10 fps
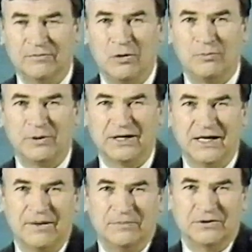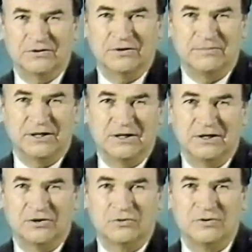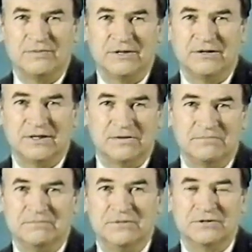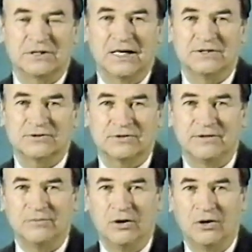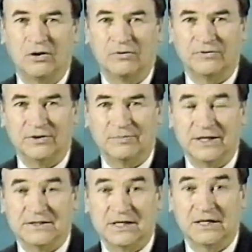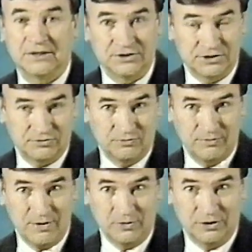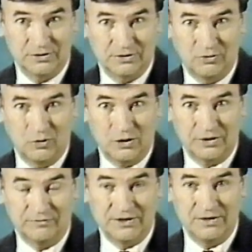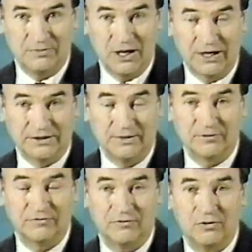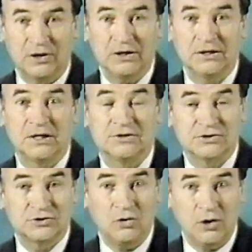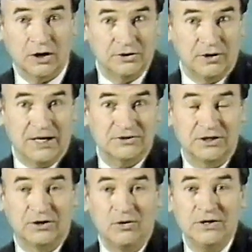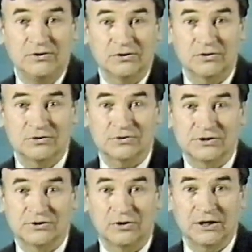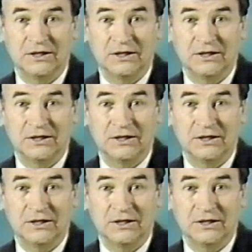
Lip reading: opening up and they're going to be creamy milk ice cream all over the place. Just remember, quart of Neapolitan. Number 4, store. You're actually going to the grocery store.